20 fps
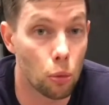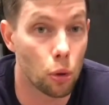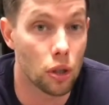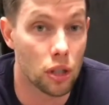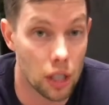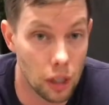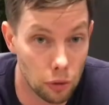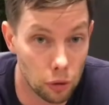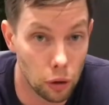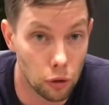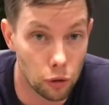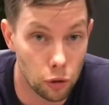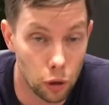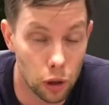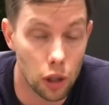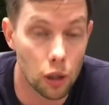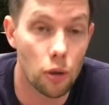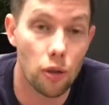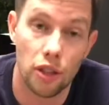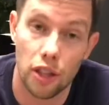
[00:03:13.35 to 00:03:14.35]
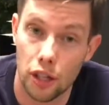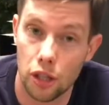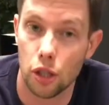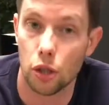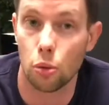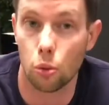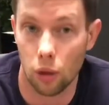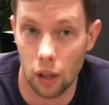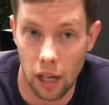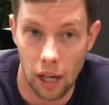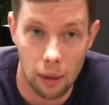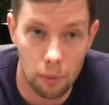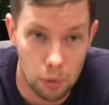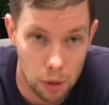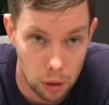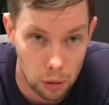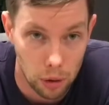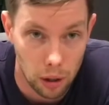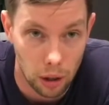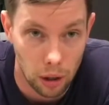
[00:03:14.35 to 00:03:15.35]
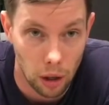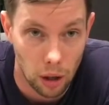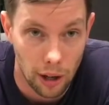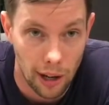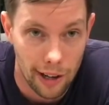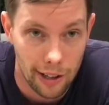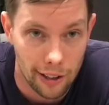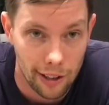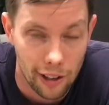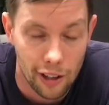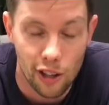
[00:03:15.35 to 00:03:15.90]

more difficult for you, this is what I'm doing, all right?